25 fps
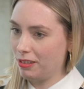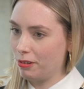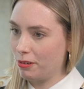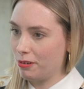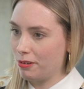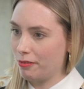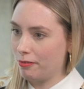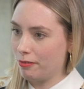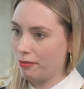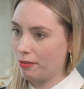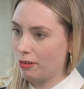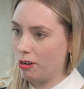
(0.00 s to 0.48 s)
lot
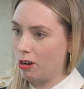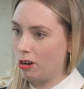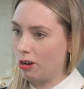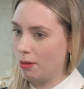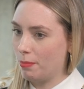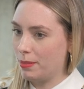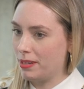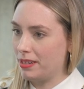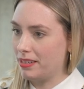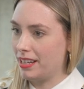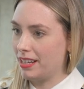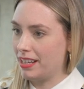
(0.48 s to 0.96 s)
of
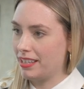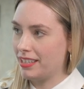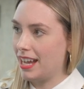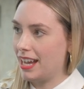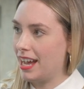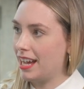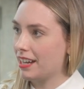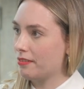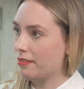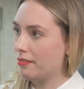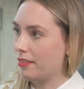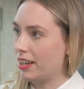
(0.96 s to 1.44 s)
common
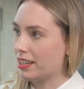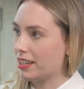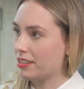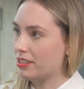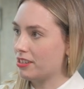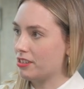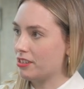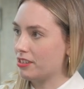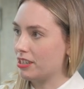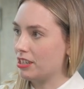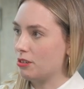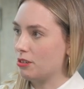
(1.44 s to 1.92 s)
attack
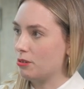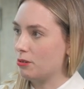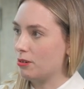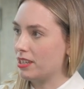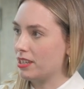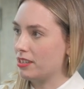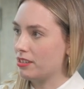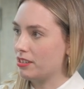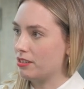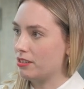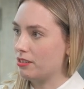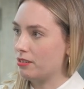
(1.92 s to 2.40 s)
vectors in your
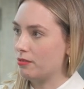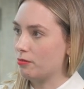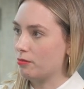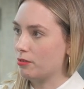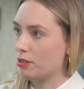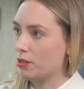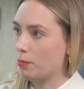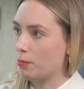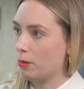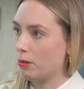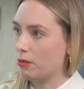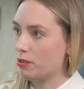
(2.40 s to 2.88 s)
incident
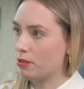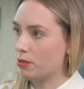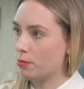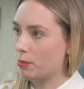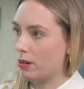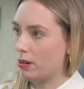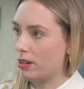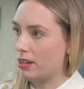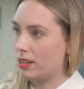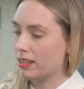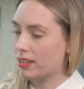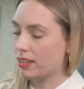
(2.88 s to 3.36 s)
response
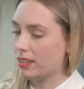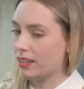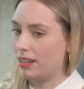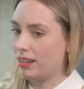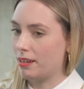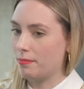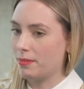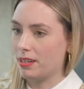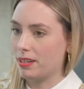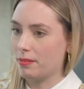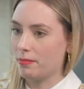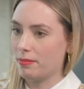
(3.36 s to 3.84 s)
work?
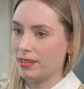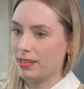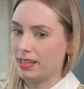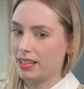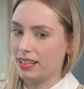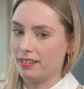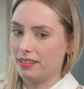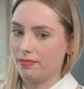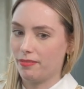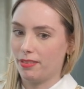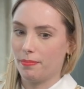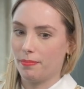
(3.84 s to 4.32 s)
I mean, I'm
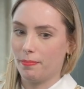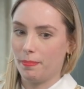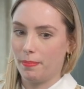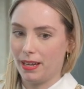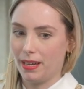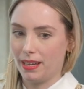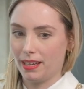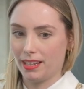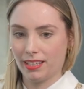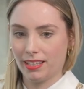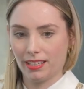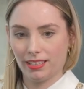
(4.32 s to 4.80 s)
thinking of the
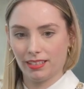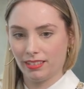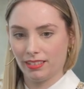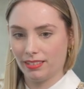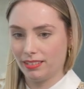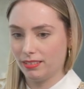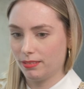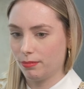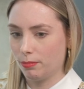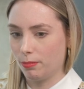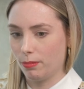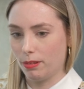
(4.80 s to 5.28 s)
big
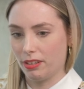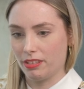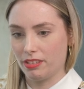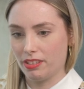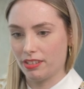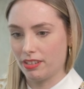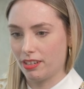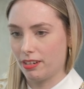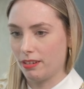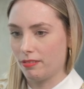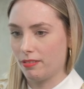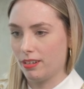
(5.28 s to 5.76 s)

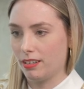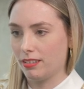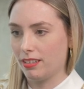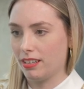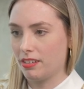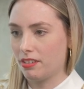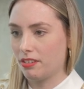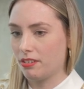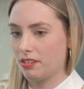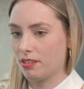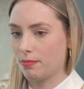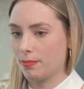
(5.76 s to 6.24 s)
ones our
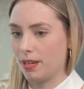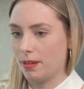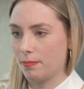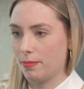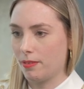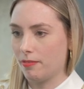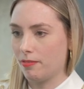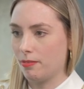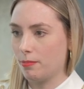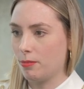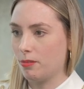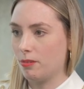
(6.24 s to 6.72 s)
listeners might be
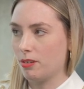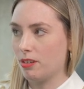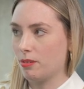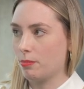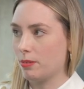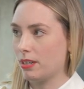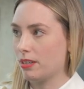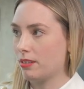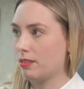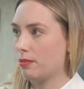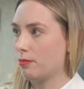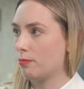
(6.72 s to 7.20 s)
familiar
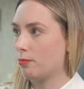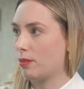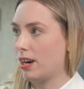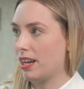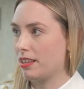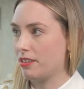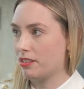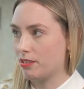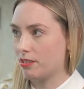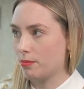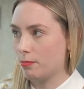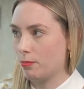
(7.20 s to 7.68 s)
with,
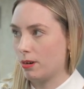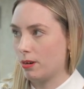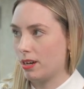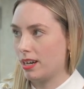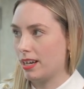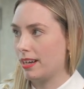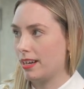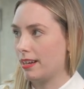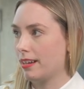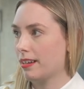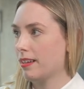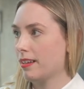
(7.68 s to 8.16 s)

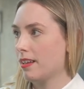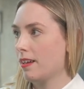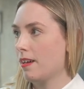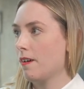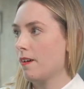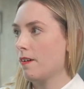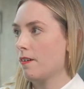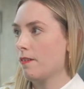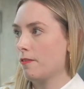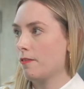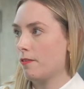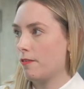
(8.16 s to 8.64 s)
ransomware,
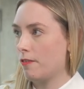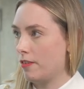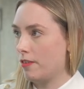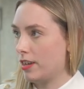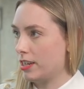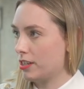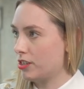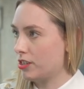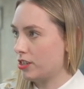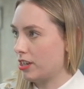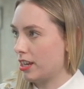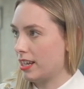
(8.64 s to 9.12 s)

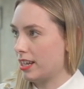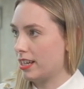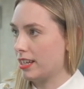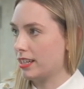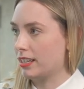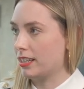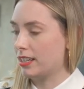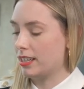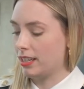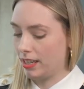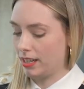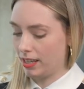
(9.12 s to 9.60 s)

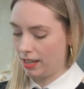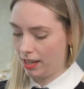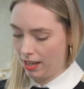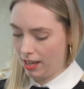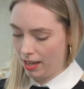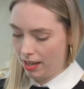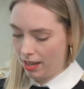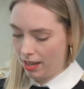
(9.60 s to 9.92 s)
phishing,